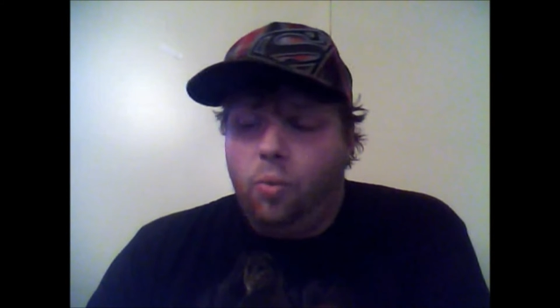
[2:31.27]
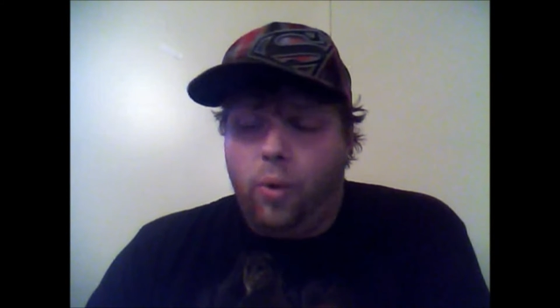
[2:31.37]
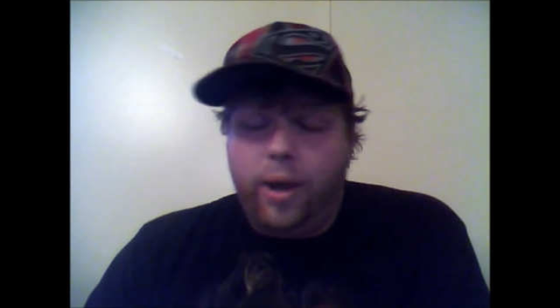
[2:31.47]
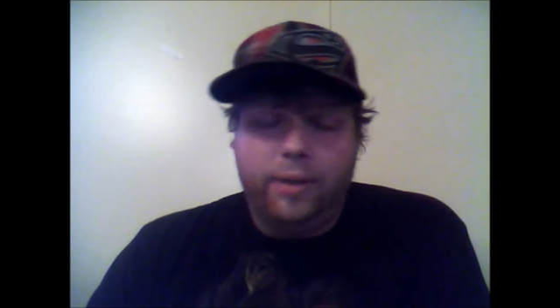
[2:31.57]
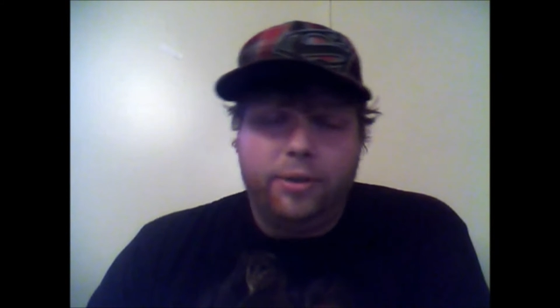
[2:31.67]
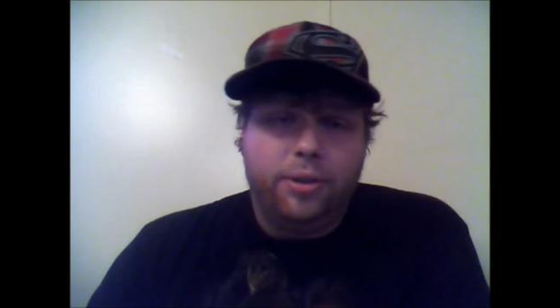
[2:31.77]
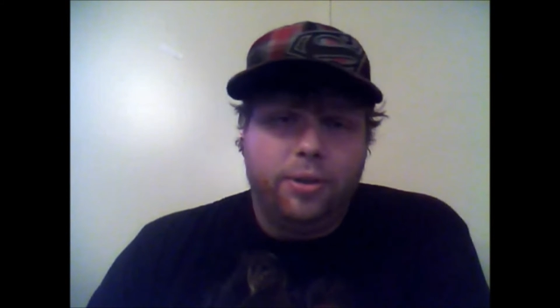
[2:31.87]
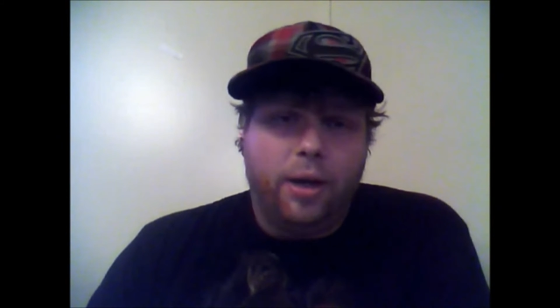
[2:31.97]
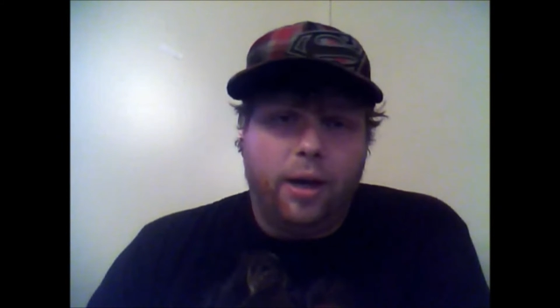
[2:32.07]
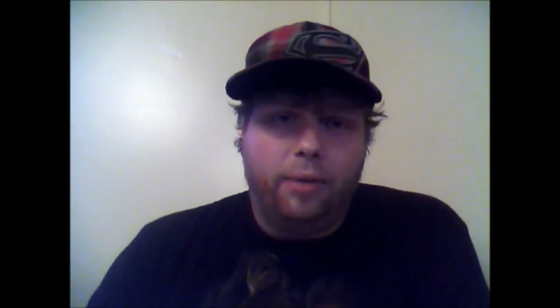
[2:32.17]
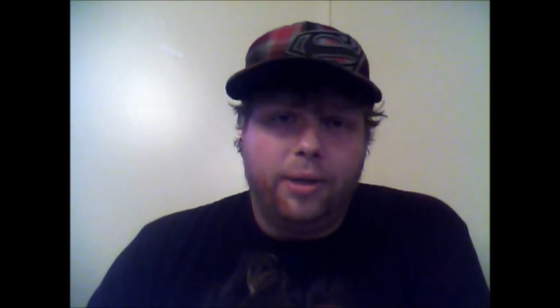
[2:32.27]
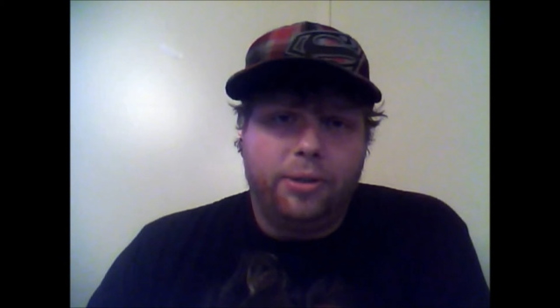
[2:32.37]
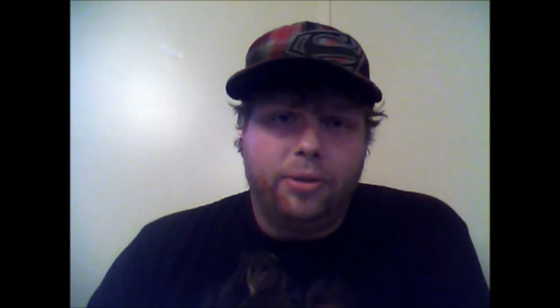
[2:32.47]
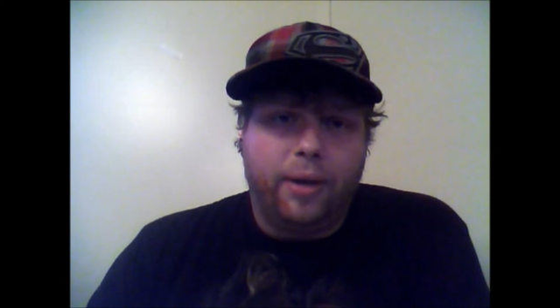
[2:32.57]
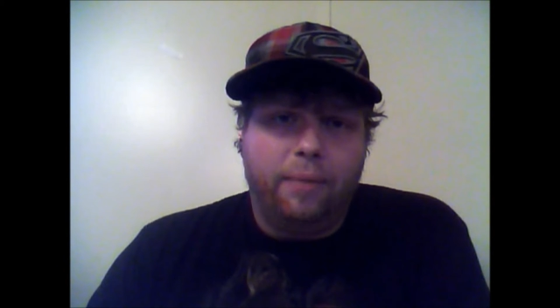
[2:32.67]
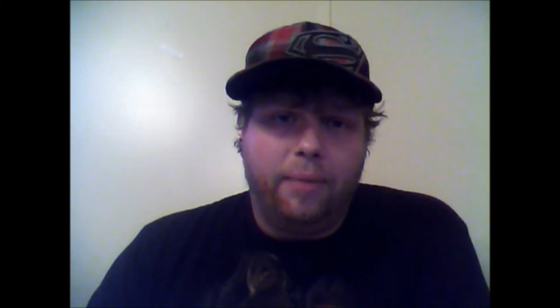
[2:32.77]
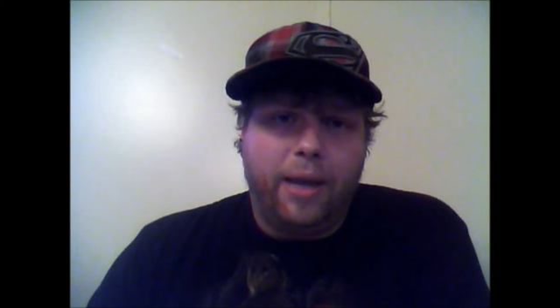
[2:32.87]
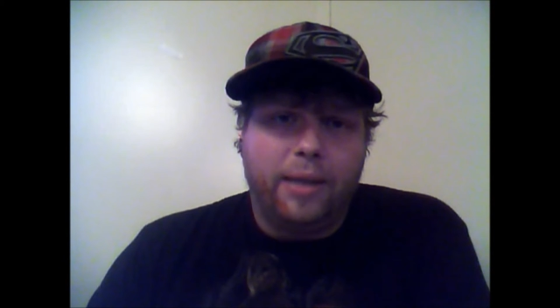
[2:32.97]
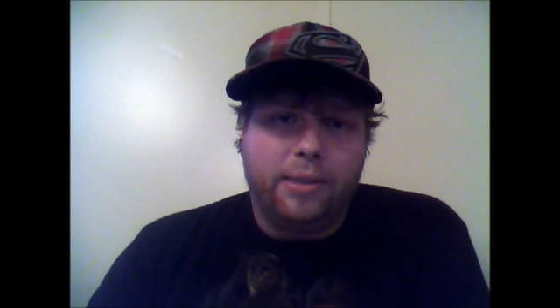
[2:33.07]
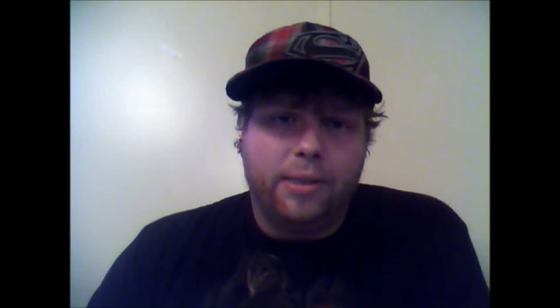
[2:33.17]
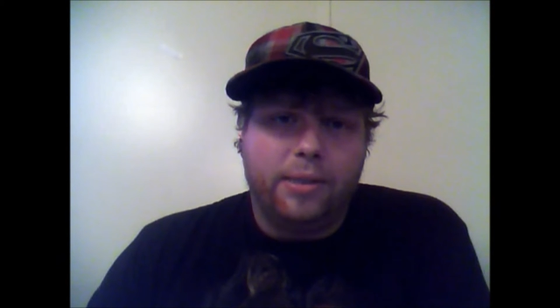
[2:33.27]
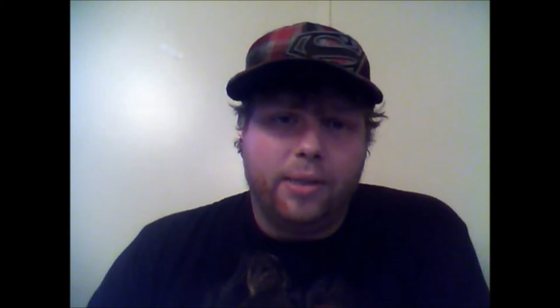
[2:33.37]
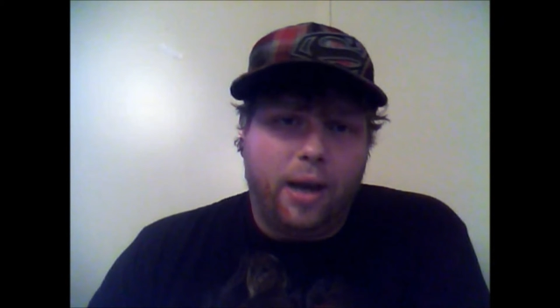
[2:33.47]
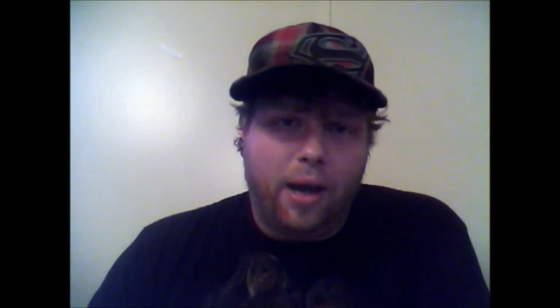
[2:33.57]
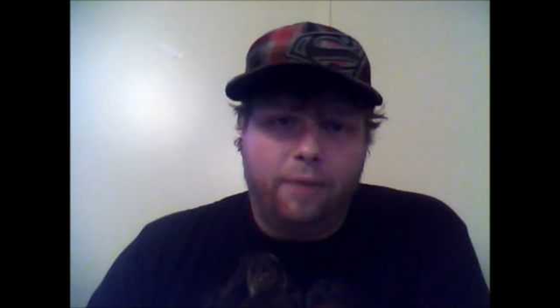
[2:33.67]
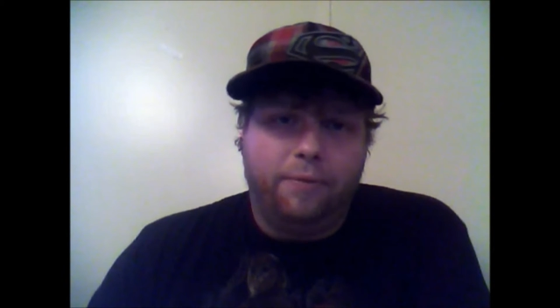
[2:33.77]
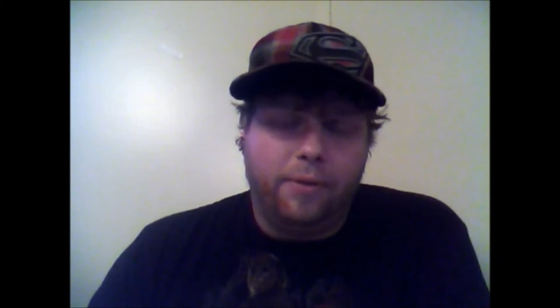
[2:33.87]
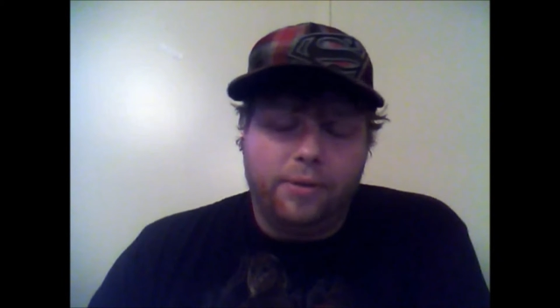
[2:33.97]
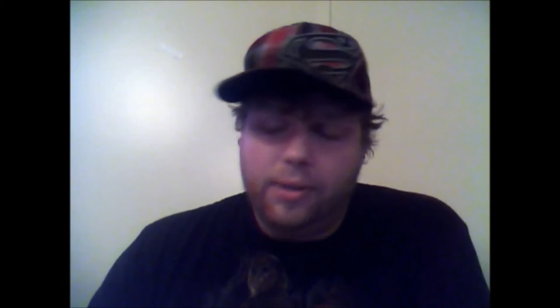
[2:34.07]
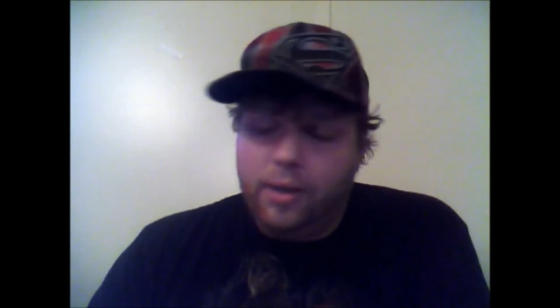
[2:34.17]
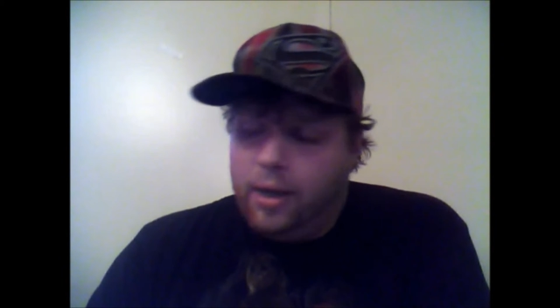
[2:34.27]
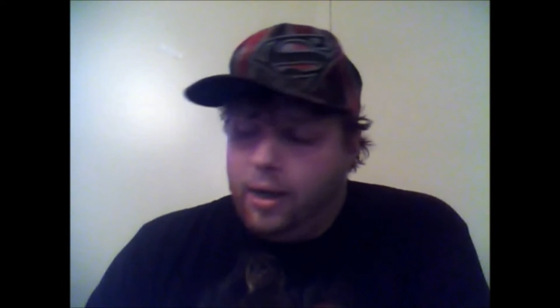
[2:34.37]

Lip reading: which Retro Game Cases offers.